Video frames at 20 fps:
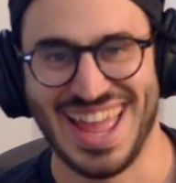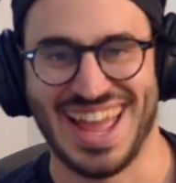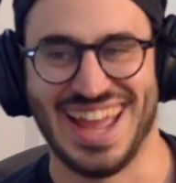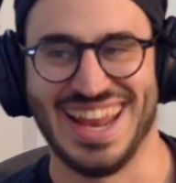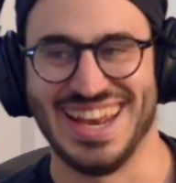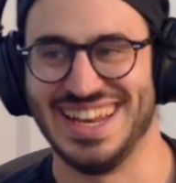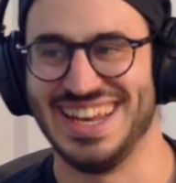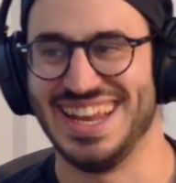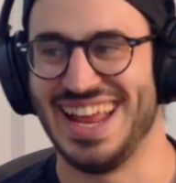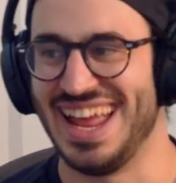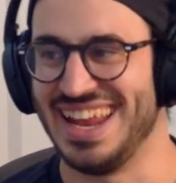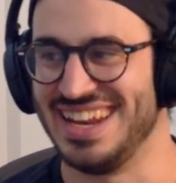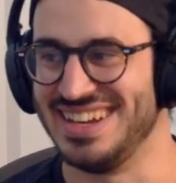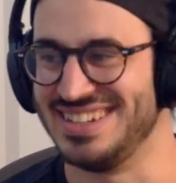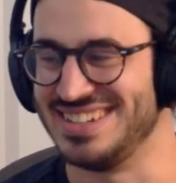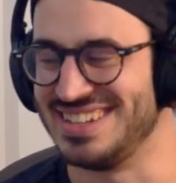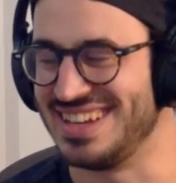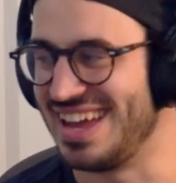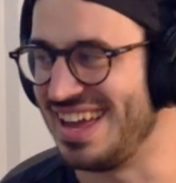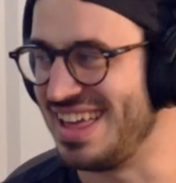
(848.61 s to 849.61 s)

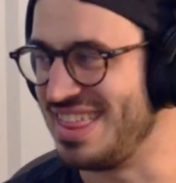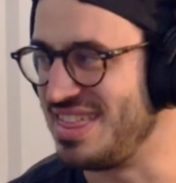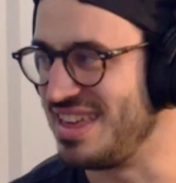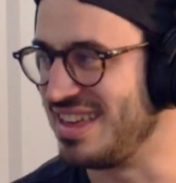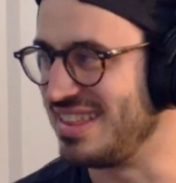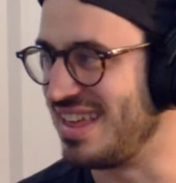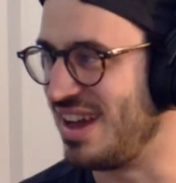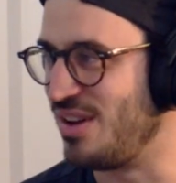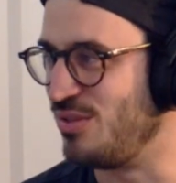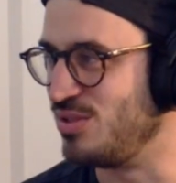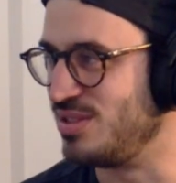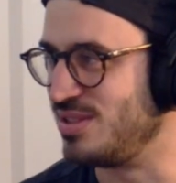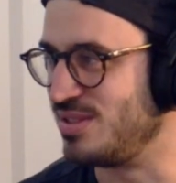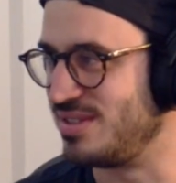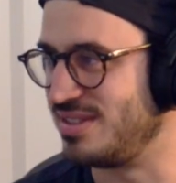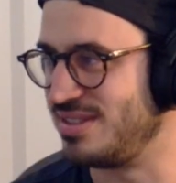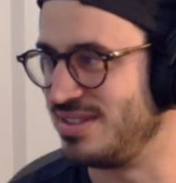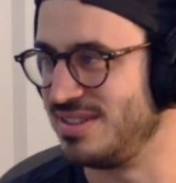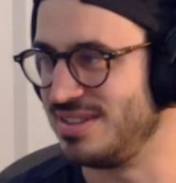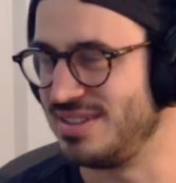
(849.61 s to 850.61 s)
And I think that
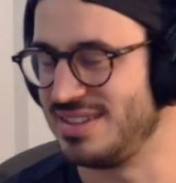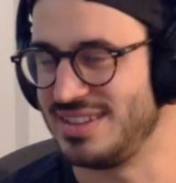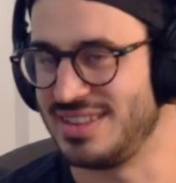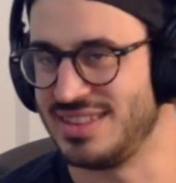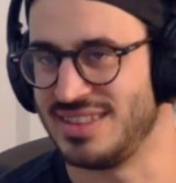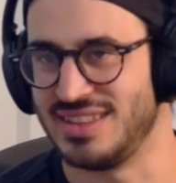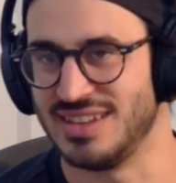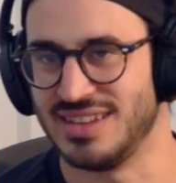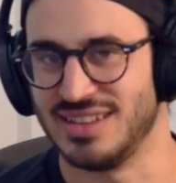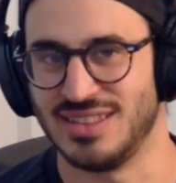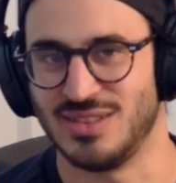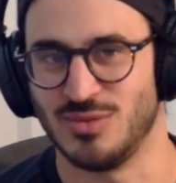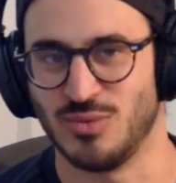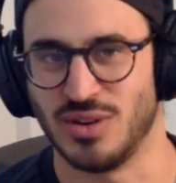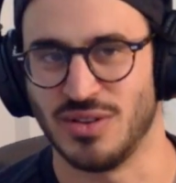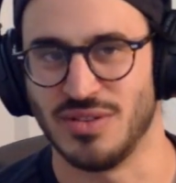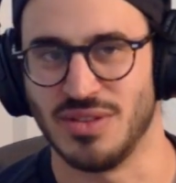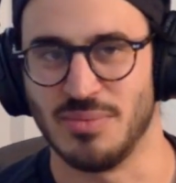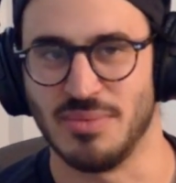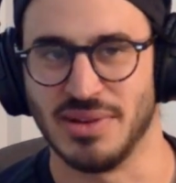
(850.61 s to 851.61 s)
was
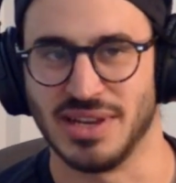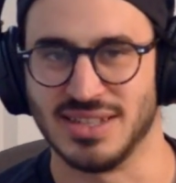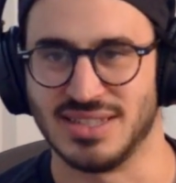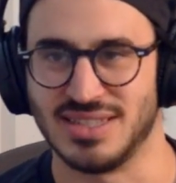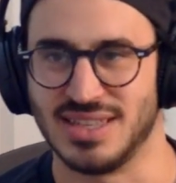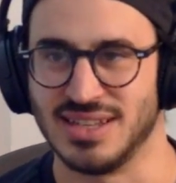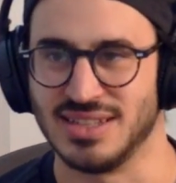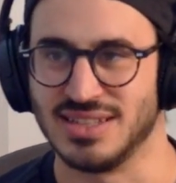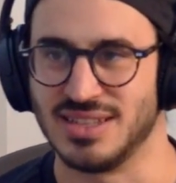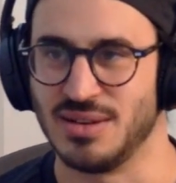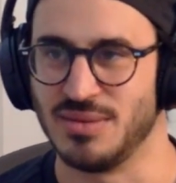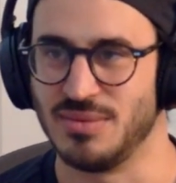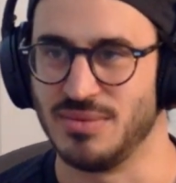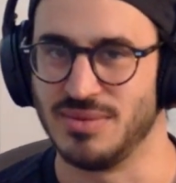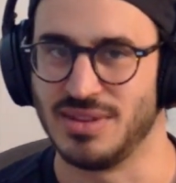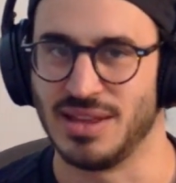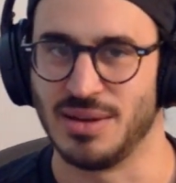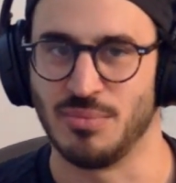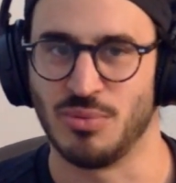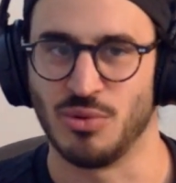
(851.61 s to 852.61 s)
one of the biggest things
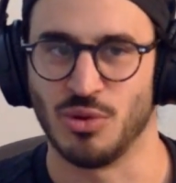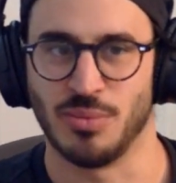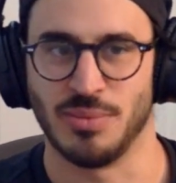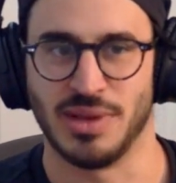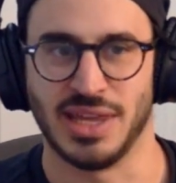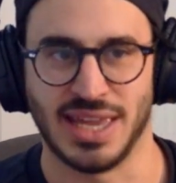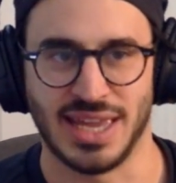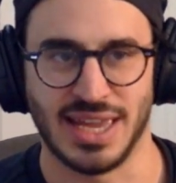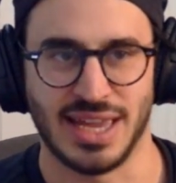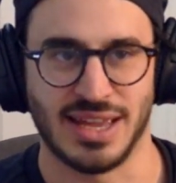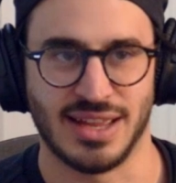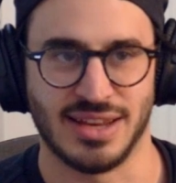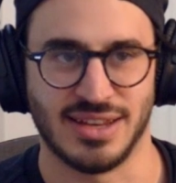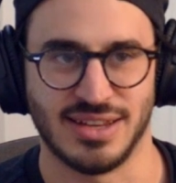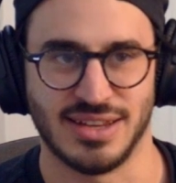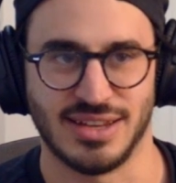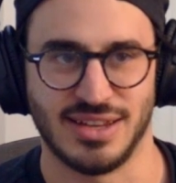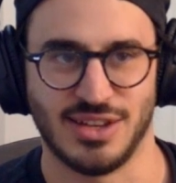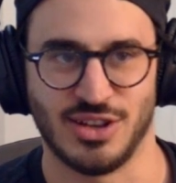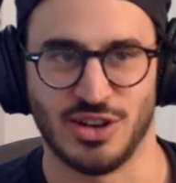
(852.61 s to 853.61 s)
that brought me here,
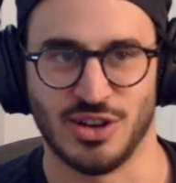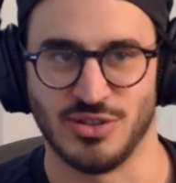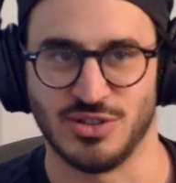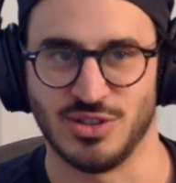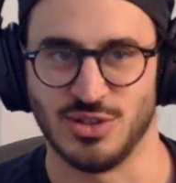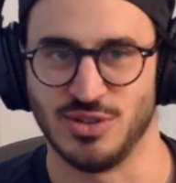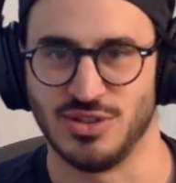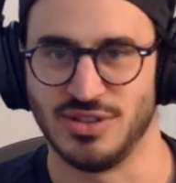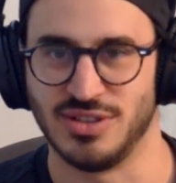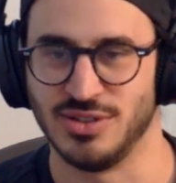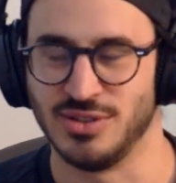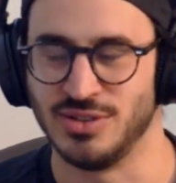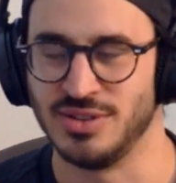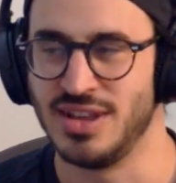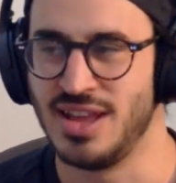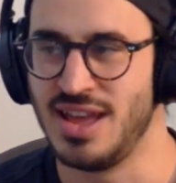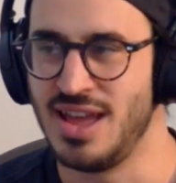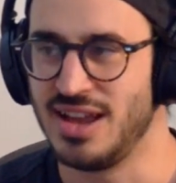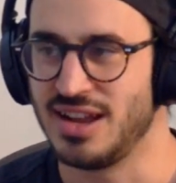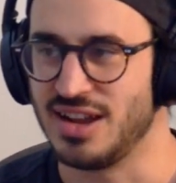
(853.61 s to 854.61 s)
and
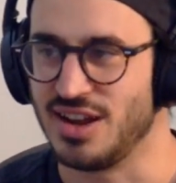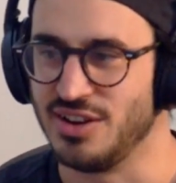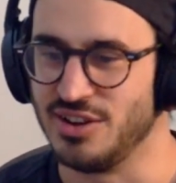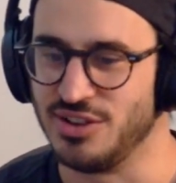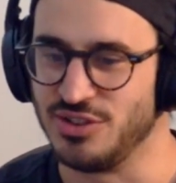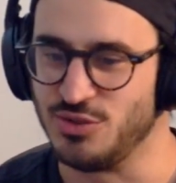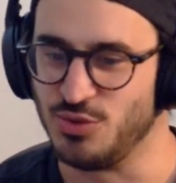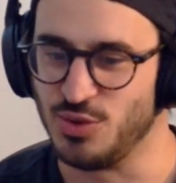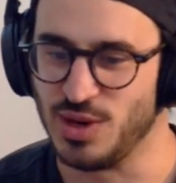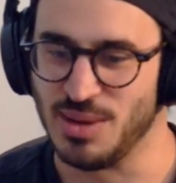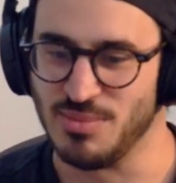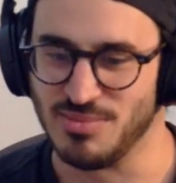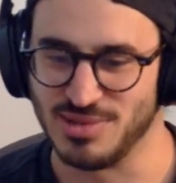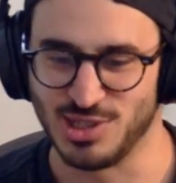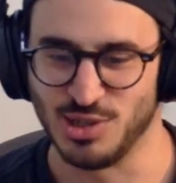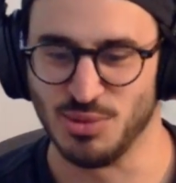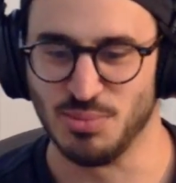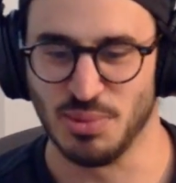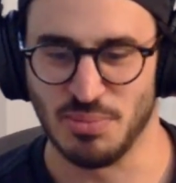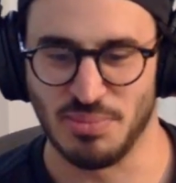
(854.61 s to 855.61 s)
to kind of dream
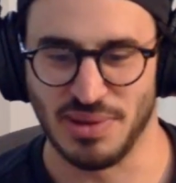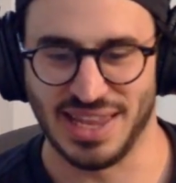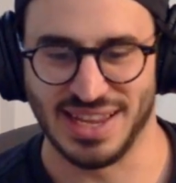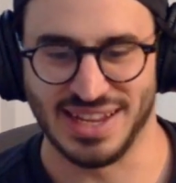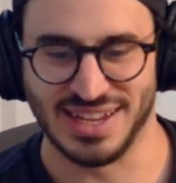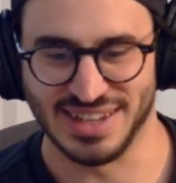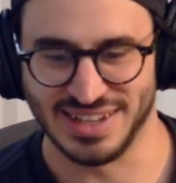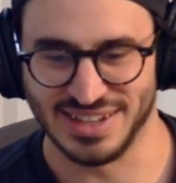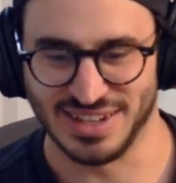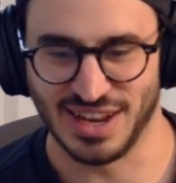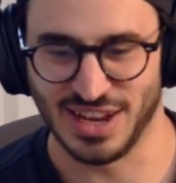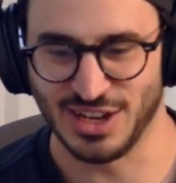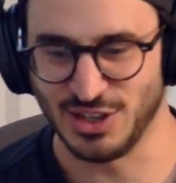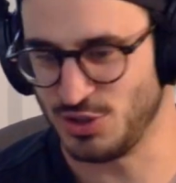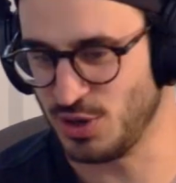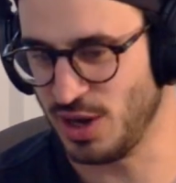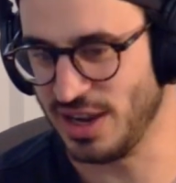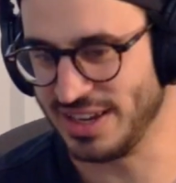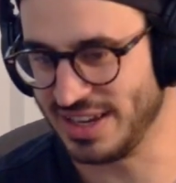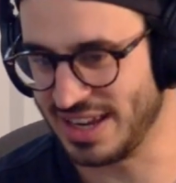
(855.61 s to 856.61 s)
super big
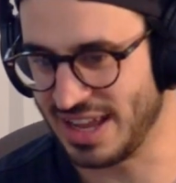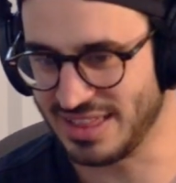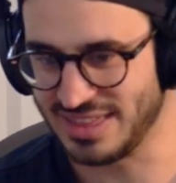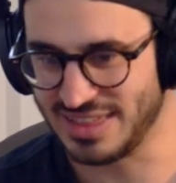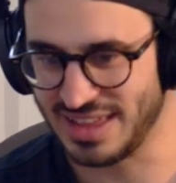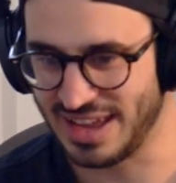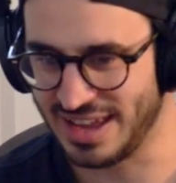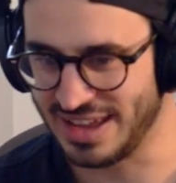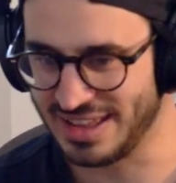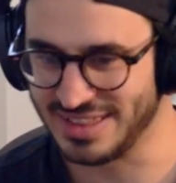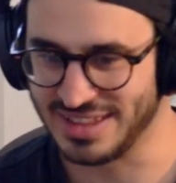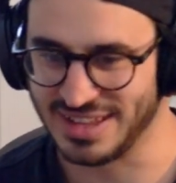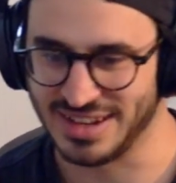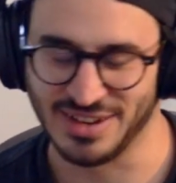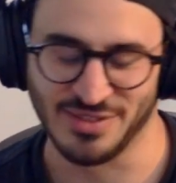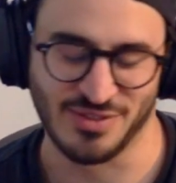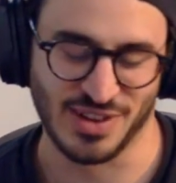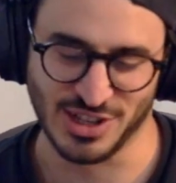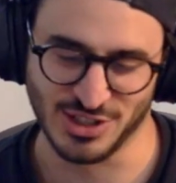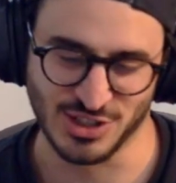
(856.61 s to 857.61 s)
and try and get there, and
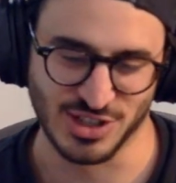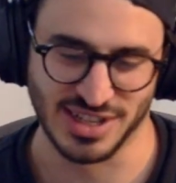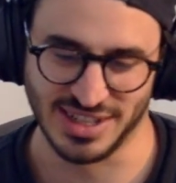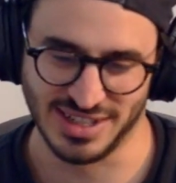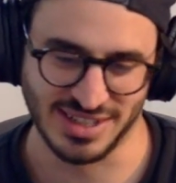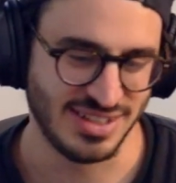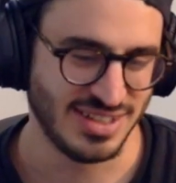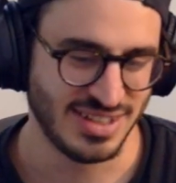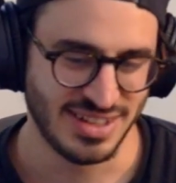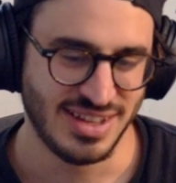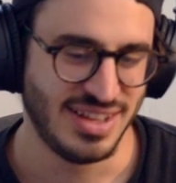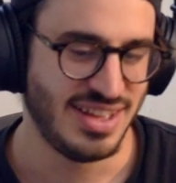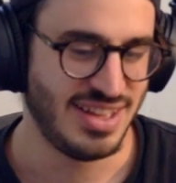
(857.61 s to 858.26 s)
then eventually